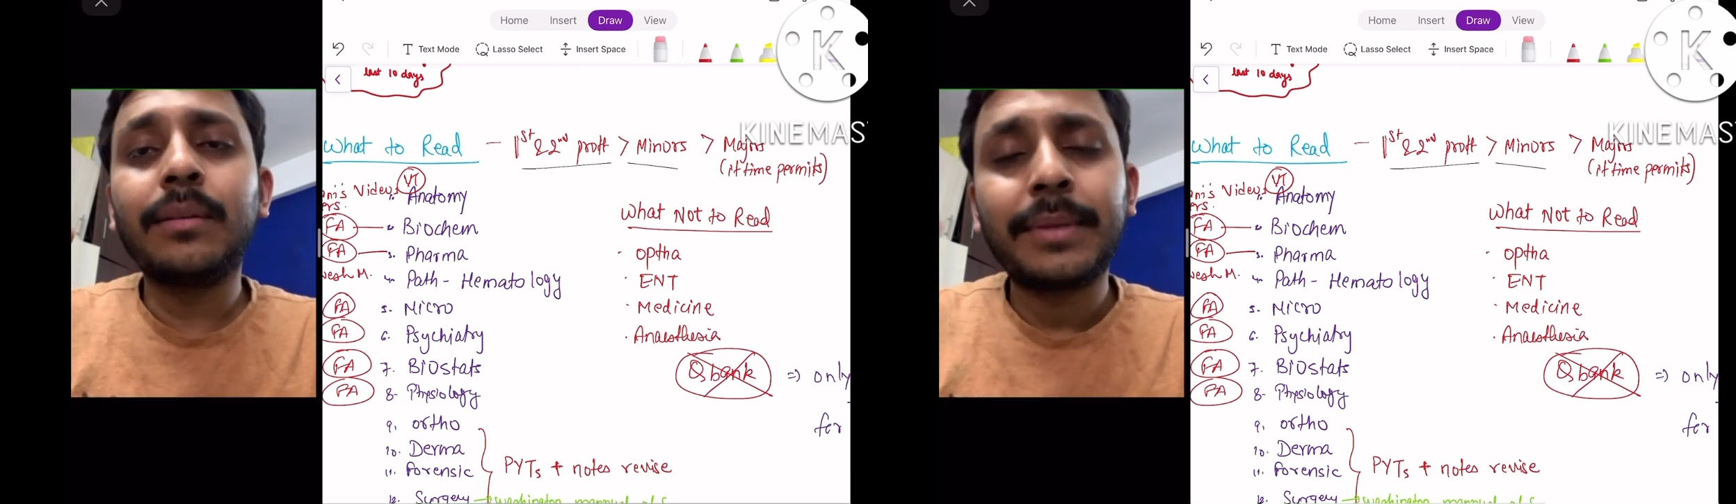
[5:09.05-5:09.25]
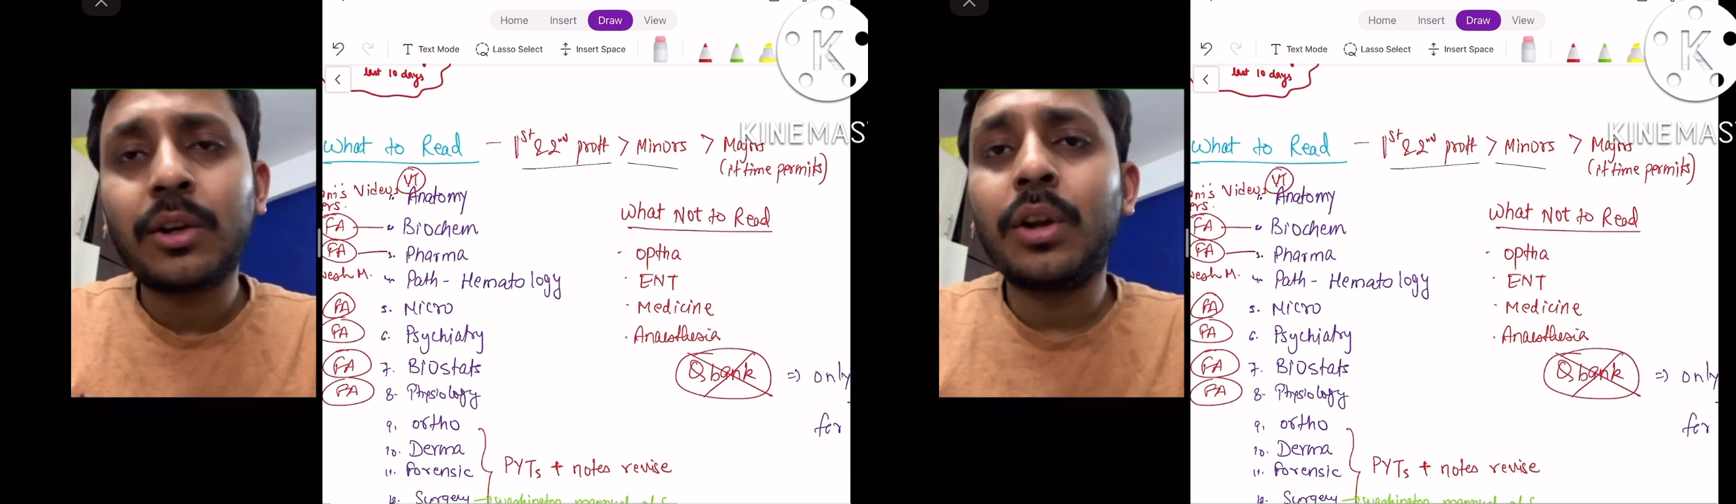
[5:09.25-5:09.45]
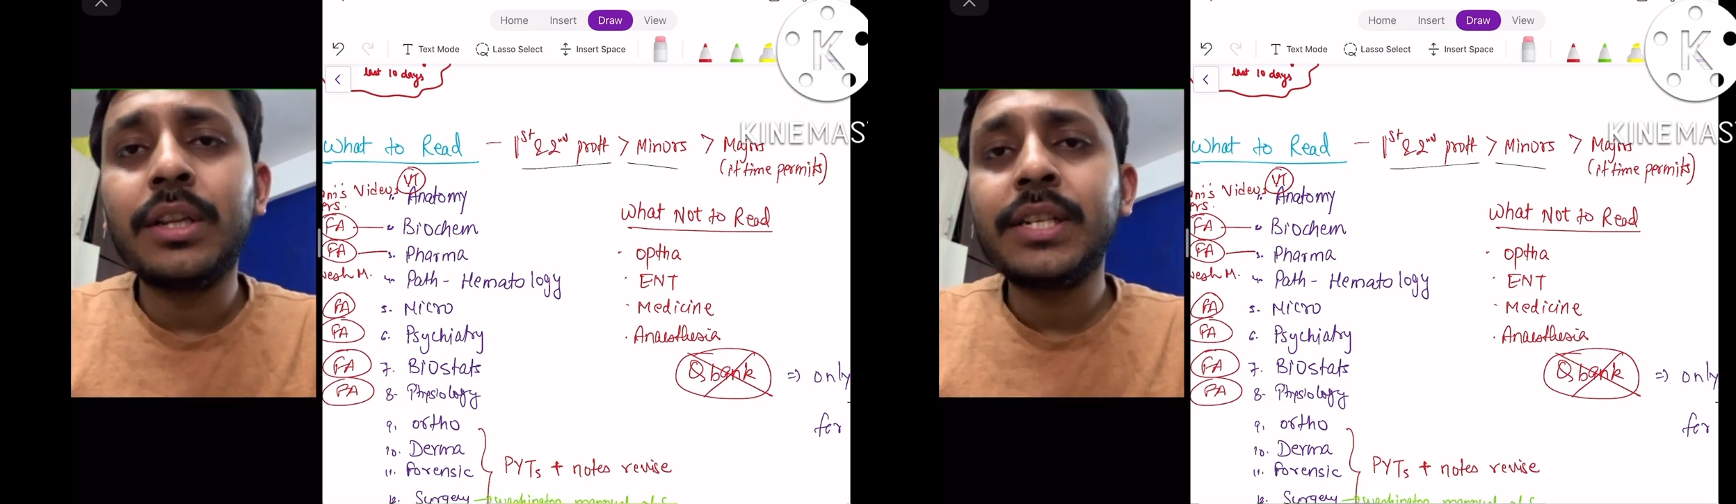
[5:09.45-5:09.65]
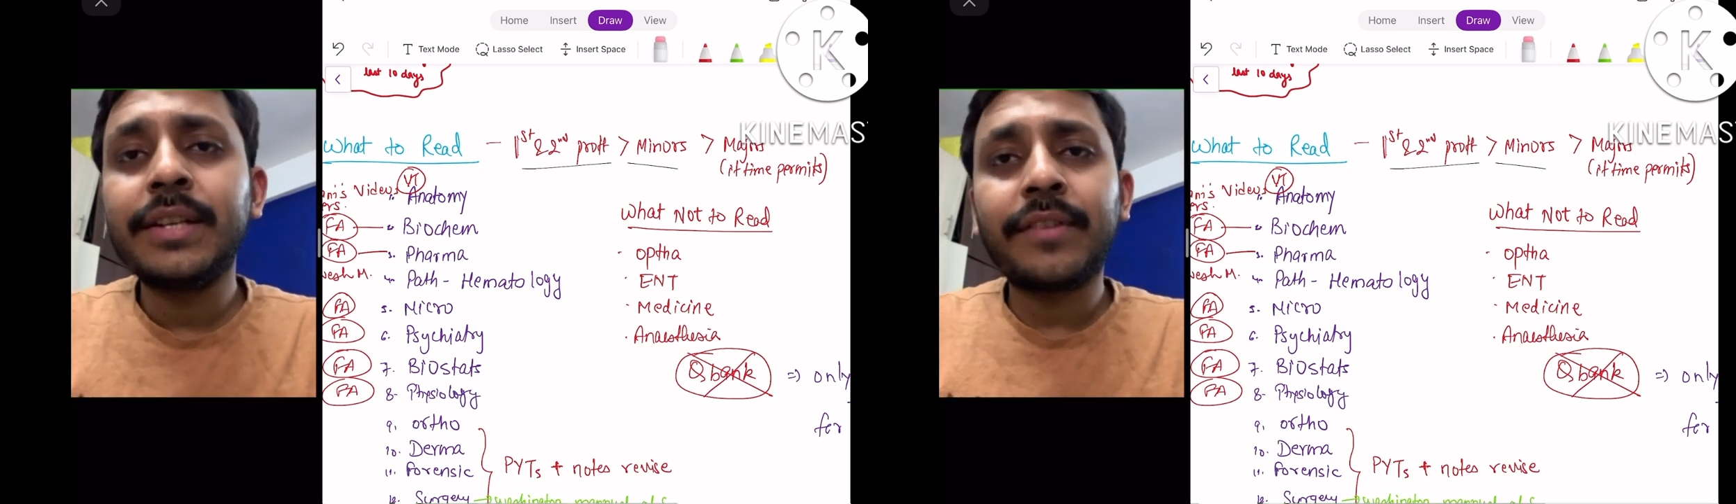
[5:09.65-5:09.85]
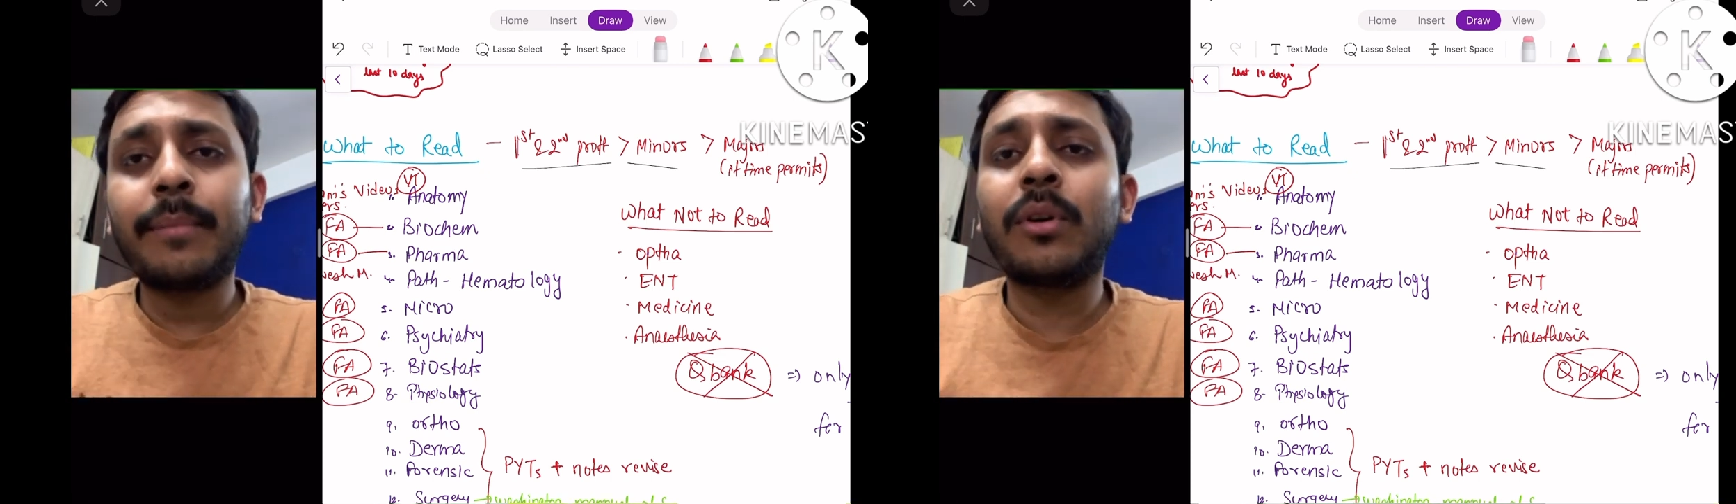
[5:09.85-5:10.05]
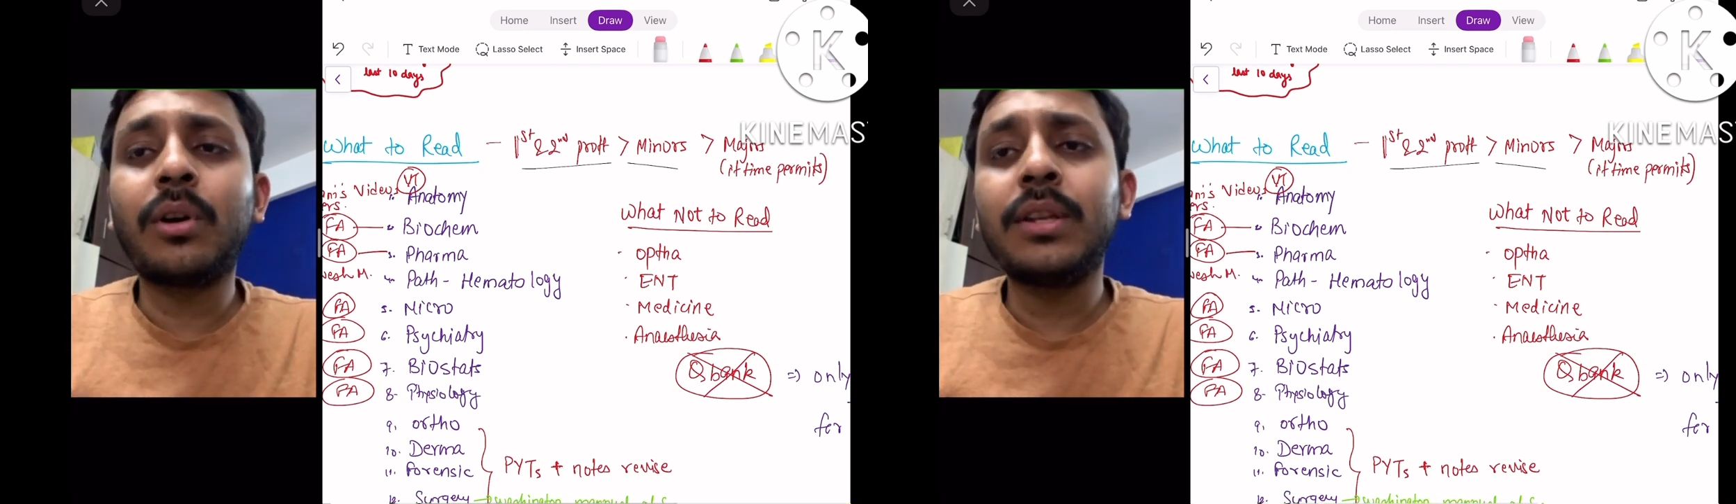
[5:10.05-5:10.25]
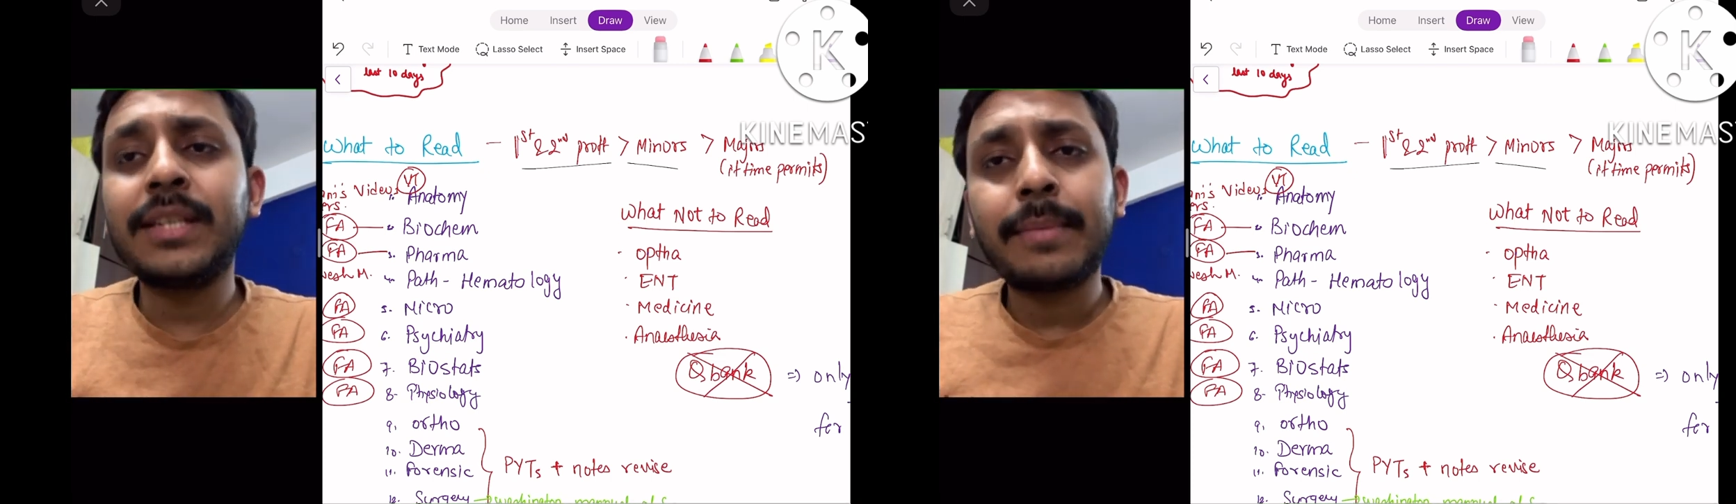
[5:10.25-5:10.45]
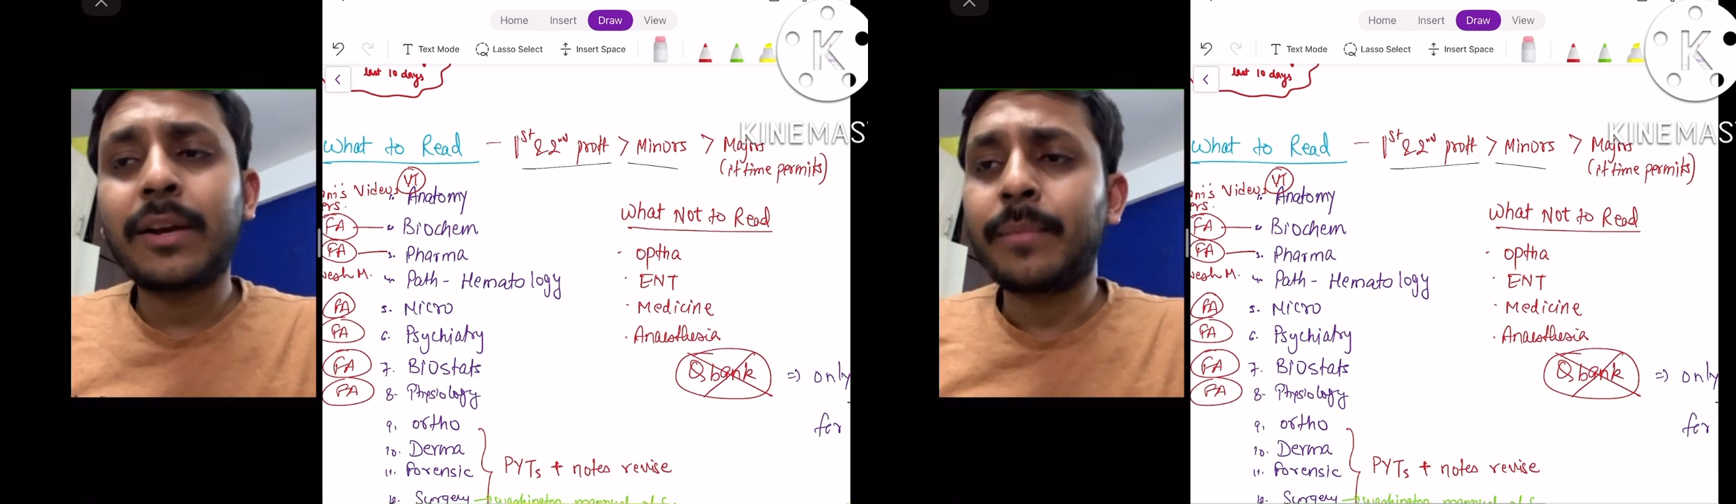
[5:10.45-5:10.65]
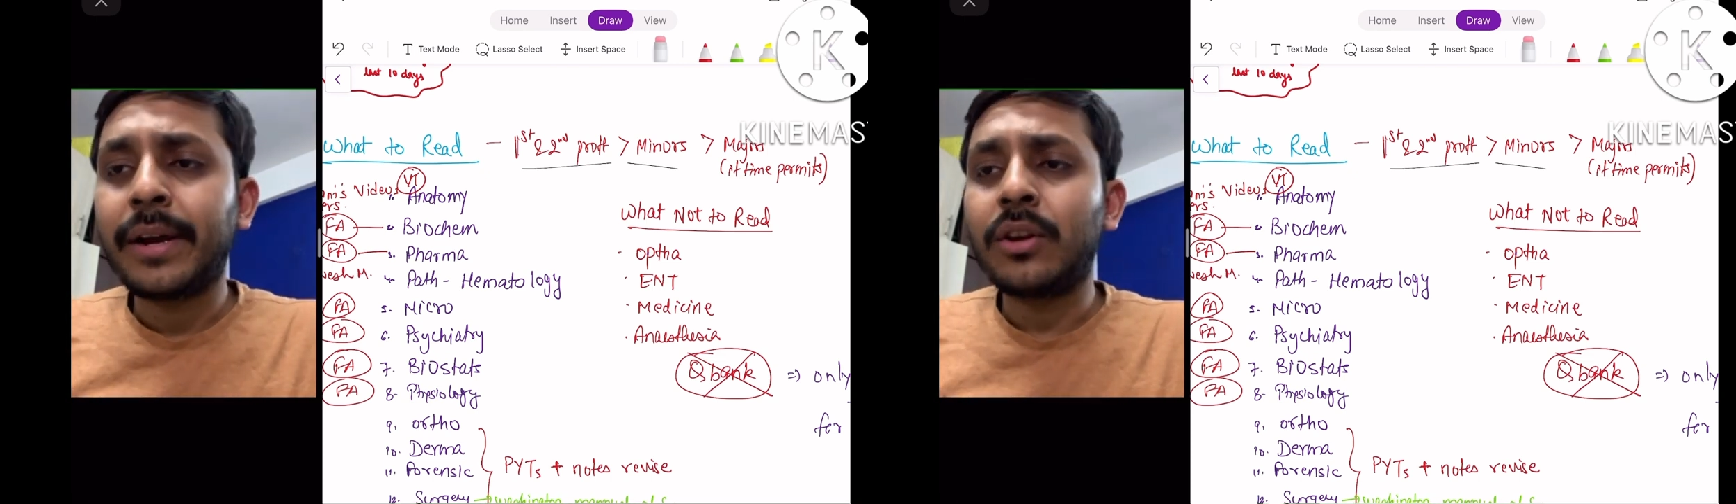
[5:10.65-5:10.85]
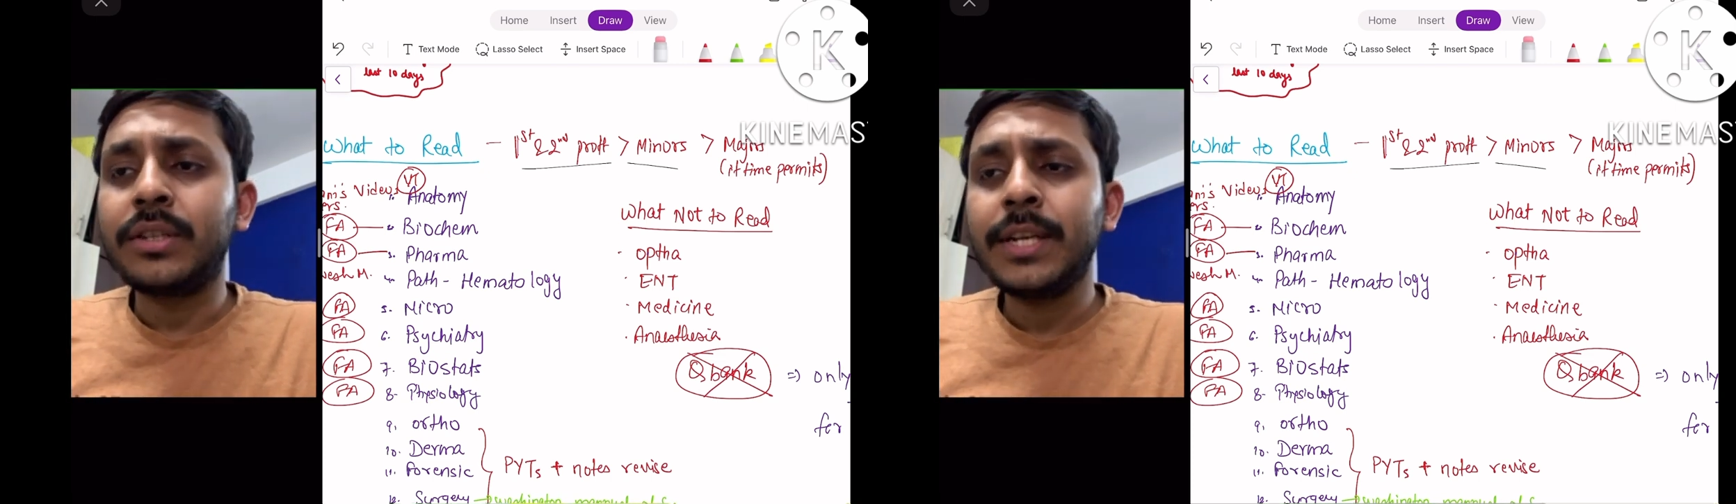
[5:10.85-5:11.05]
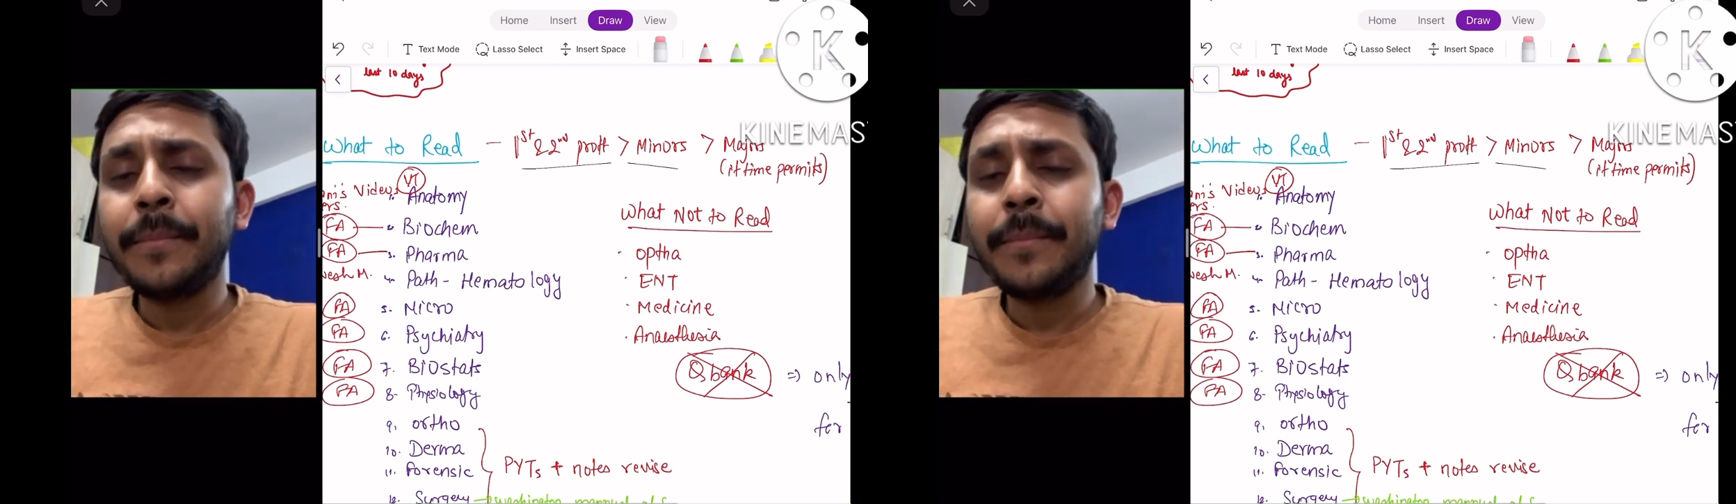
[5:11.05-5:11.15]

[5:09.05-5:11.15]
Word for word: pathology, pharmacology, and microbiology.